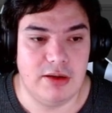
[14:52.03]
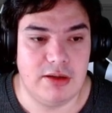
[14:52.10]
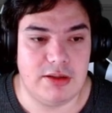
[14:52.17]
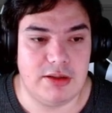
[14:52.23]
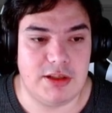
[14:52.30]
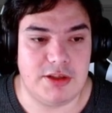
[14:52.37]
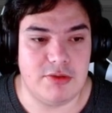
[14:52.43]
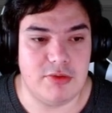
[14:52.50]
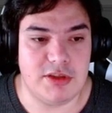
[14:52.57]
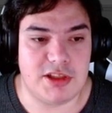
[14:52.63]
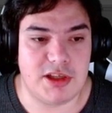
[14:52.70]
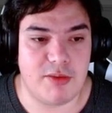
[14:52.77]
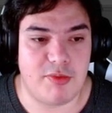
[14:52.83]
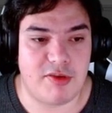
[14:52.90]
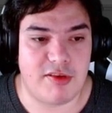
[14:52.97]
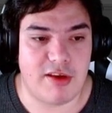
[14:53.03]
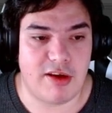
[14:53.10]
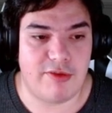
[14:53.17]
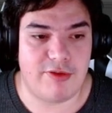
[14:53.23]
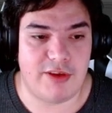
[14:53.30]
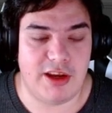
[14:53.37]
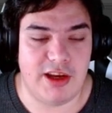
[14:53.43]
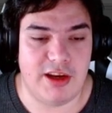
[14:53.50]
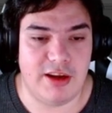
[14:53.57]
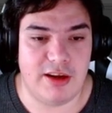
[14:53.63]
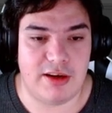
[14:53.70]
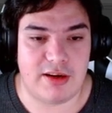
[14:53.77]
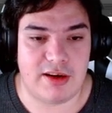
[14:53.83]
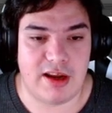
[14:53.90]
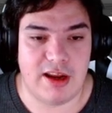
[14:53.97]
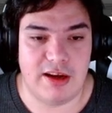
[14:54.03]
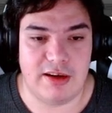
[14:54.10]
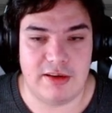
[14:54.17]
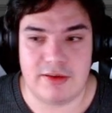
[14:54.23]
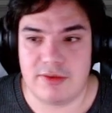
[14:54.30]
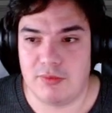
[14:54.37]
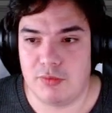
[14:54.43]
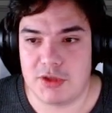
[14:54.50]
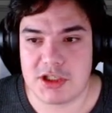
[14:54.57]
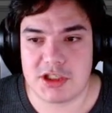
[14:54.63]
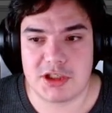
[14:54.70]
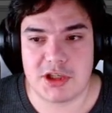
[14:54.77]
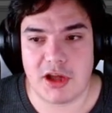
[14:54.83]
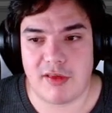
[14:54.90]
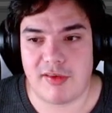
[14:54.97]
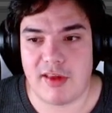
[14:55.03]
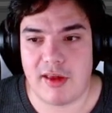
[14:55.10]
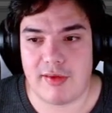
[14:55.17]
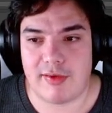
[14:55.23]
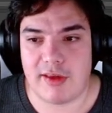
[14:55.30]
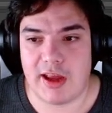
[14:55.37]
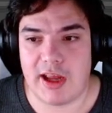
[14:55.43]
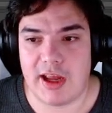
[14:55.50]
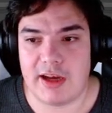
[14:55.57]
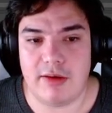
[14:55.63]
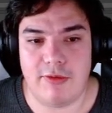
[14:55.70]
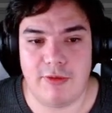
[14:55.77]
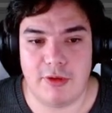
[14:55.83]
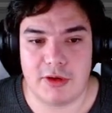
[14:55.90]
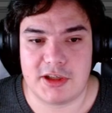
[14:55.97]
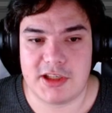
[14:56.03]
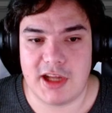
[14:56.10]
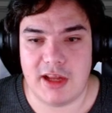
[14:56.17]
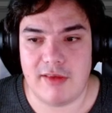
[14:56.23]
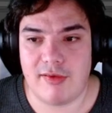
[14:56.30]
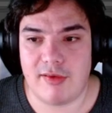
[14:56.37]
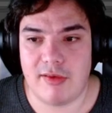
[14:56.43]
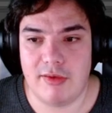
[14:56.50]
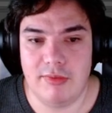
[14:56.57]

tooltip stuff in it, and which just has a header for text,